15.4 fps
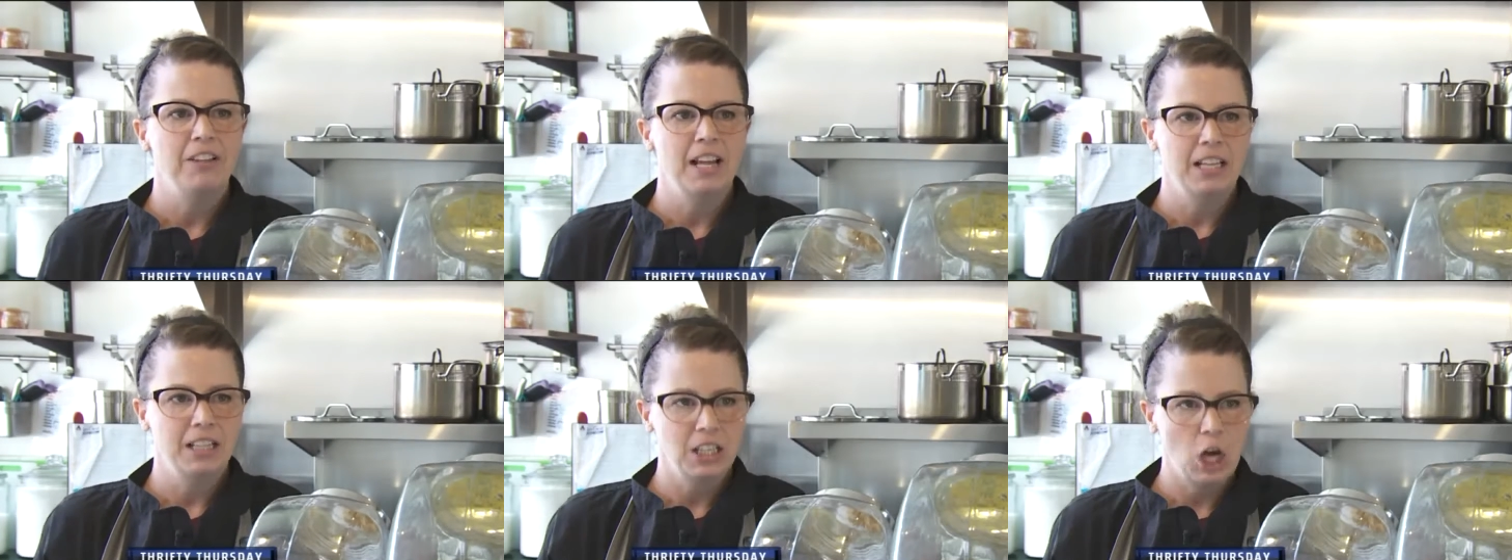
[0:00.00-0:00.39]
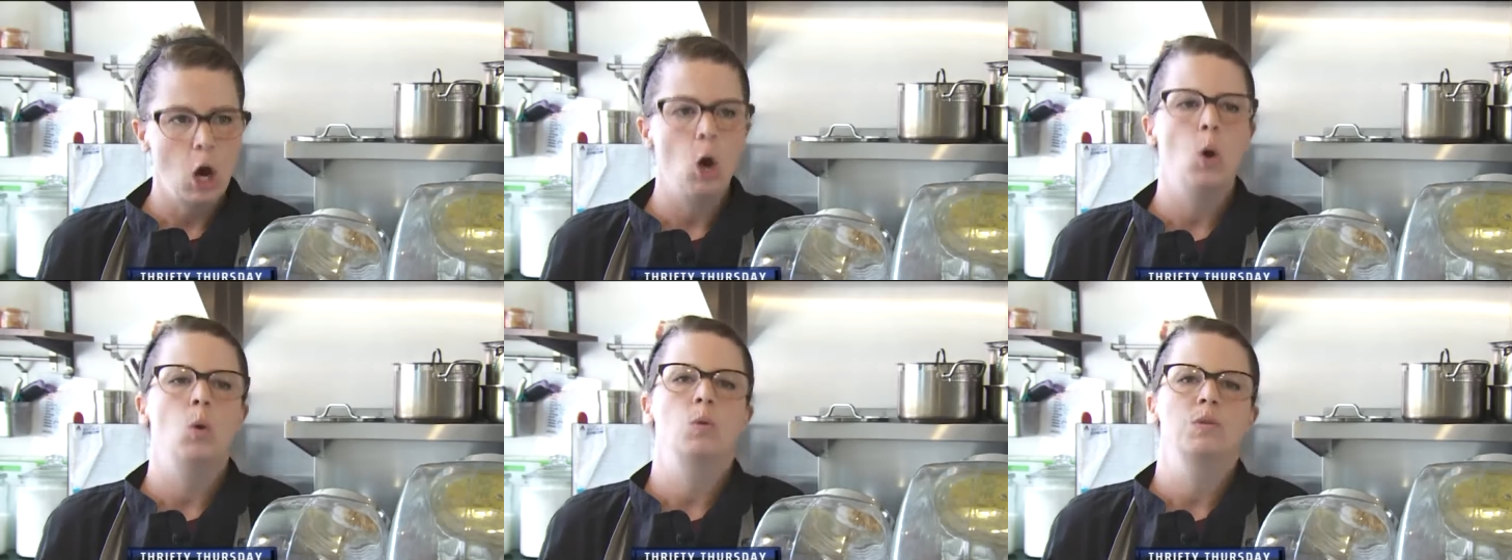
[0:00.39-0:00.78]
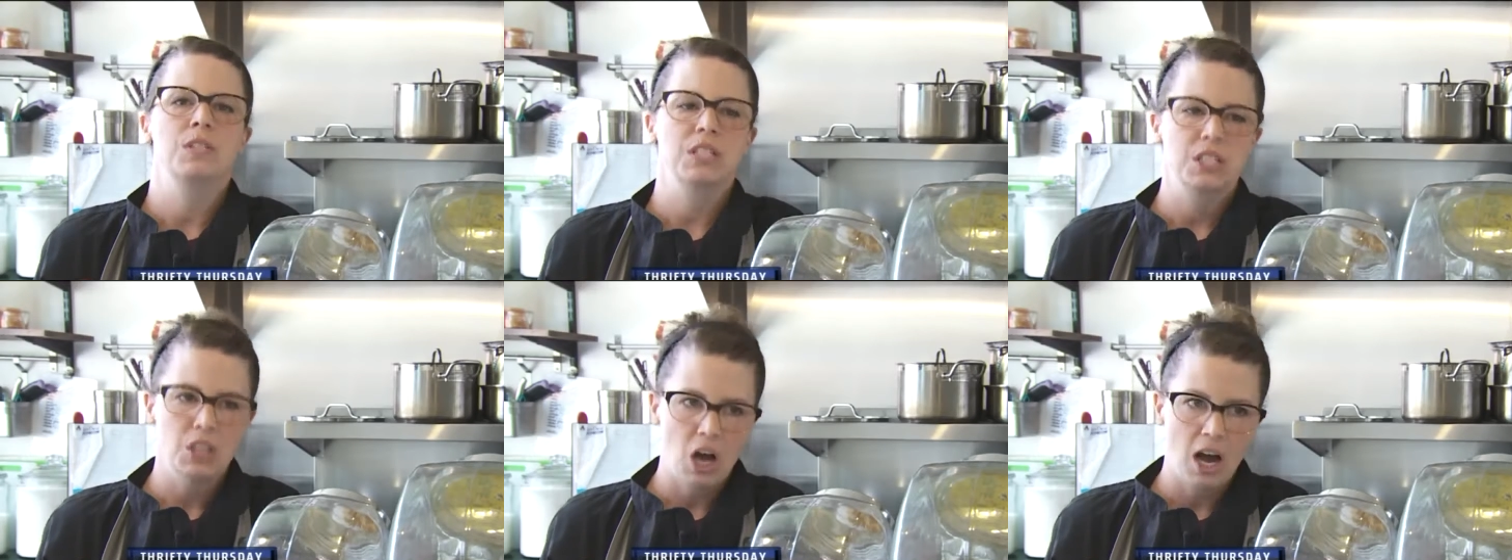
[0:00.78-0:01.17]
like the cones,
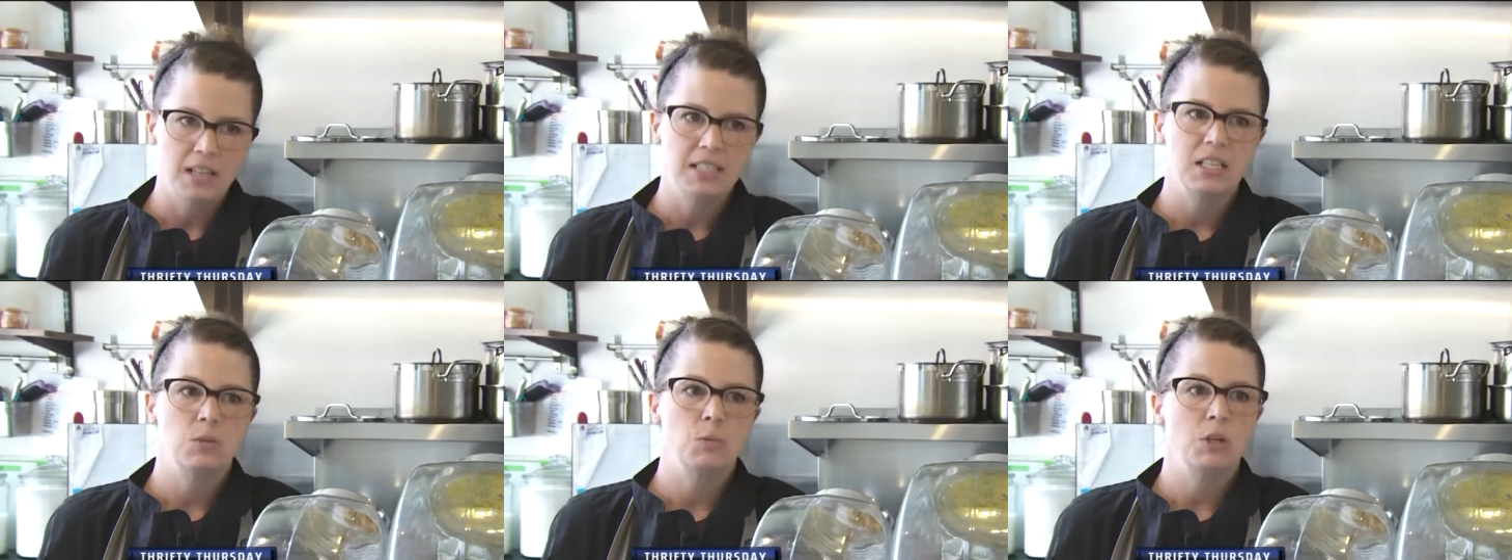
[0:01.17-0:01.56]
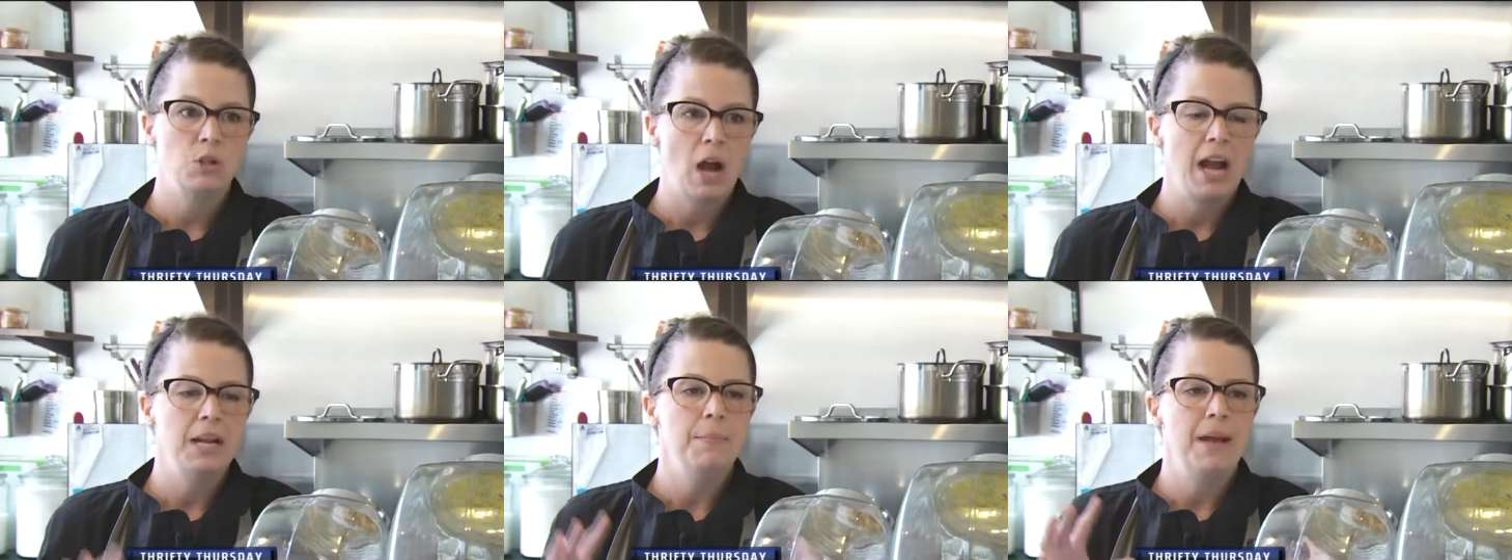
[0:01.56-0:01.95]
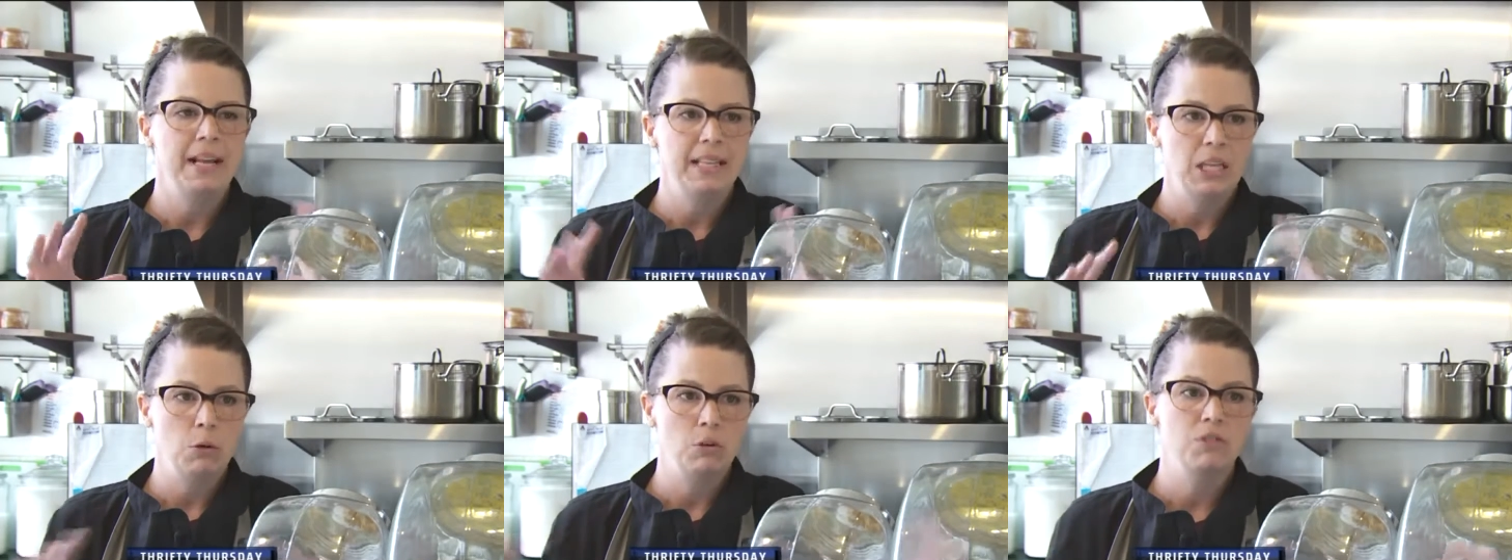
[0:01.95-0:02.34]
the sauces, we try to
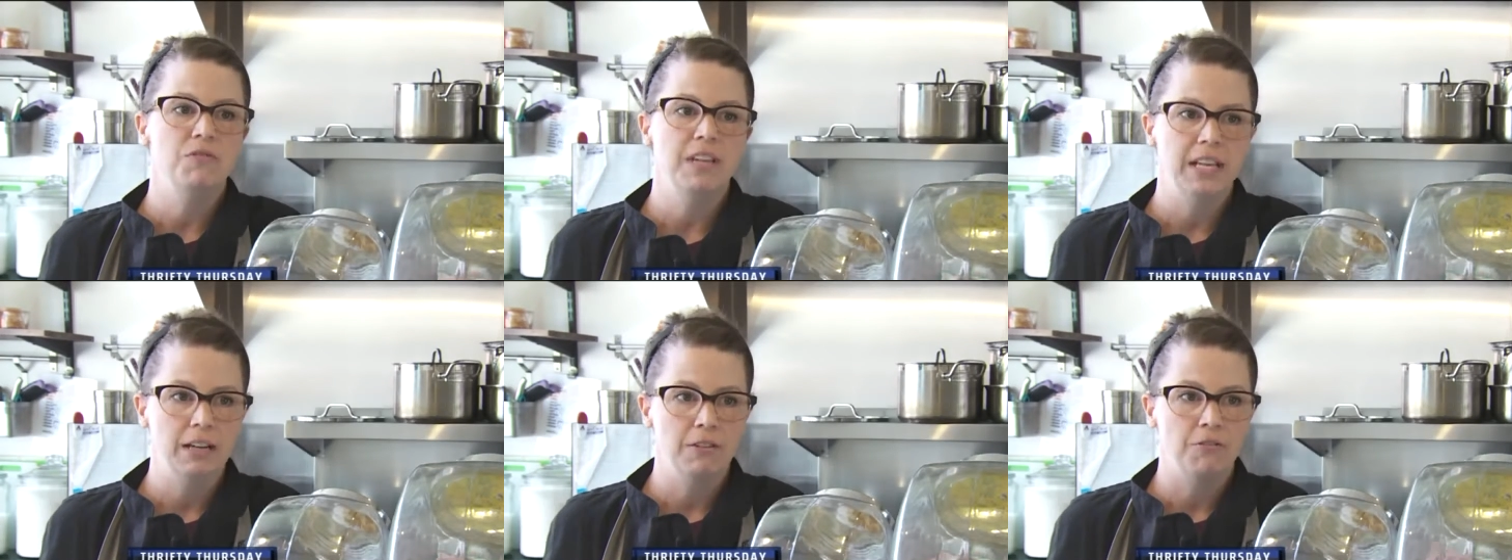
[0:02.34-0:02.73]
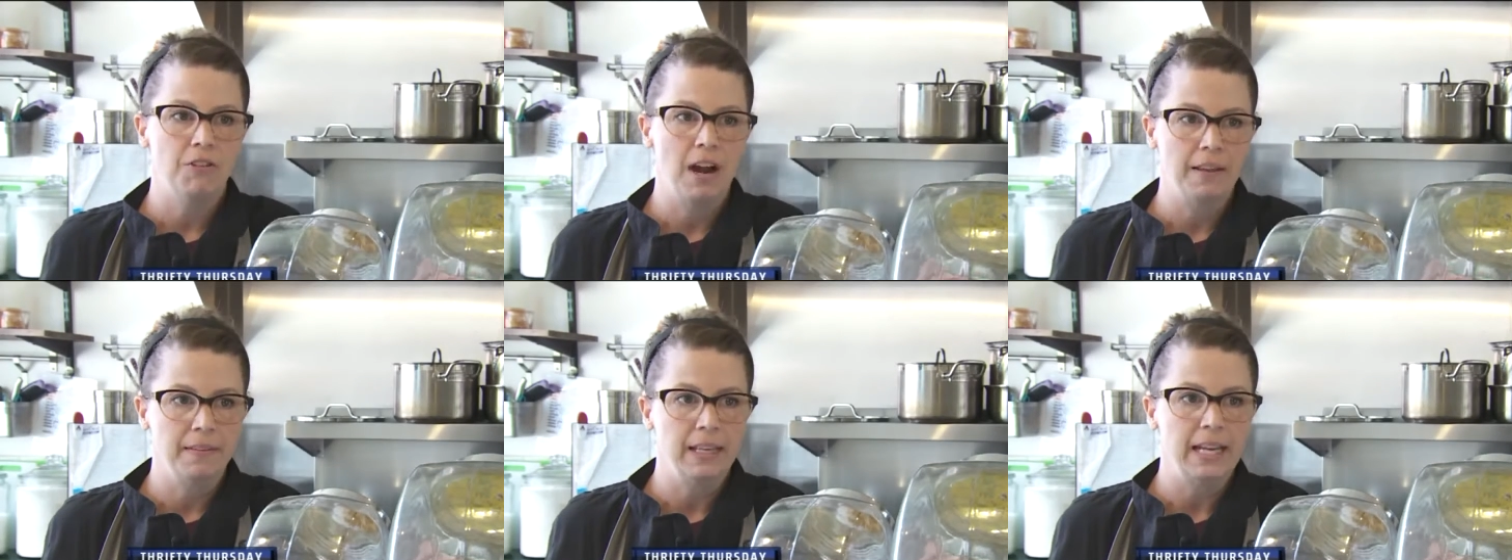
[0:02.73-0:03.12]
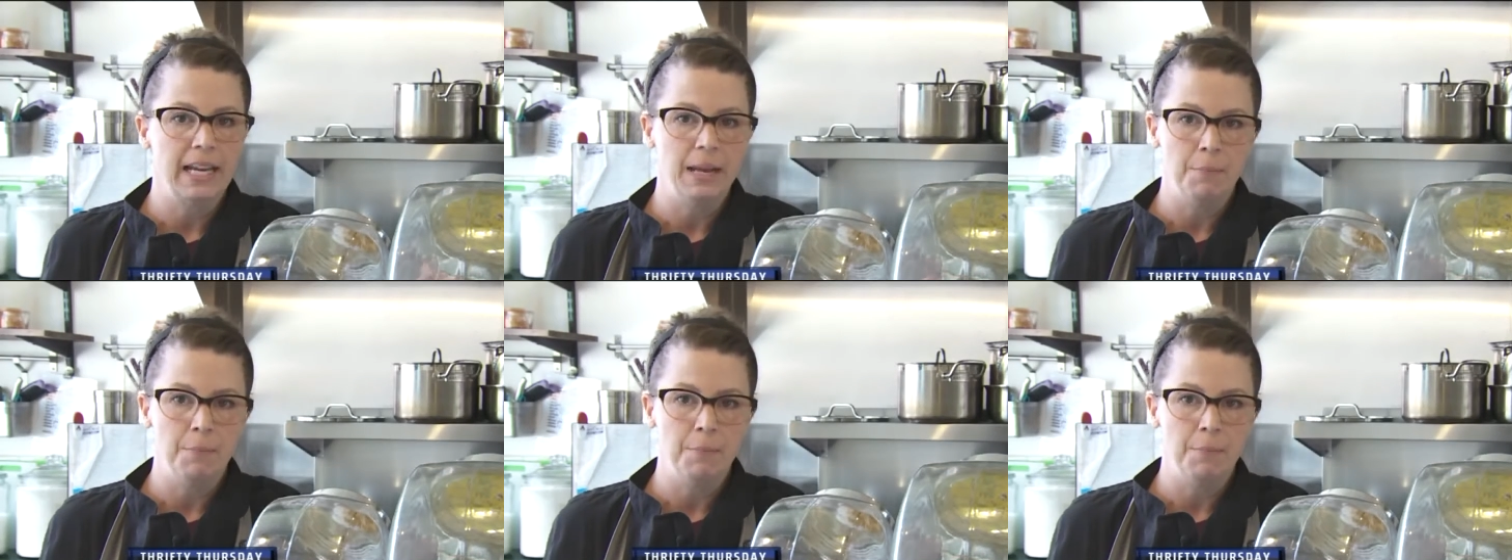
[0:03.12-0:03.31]
make those vegan friendly,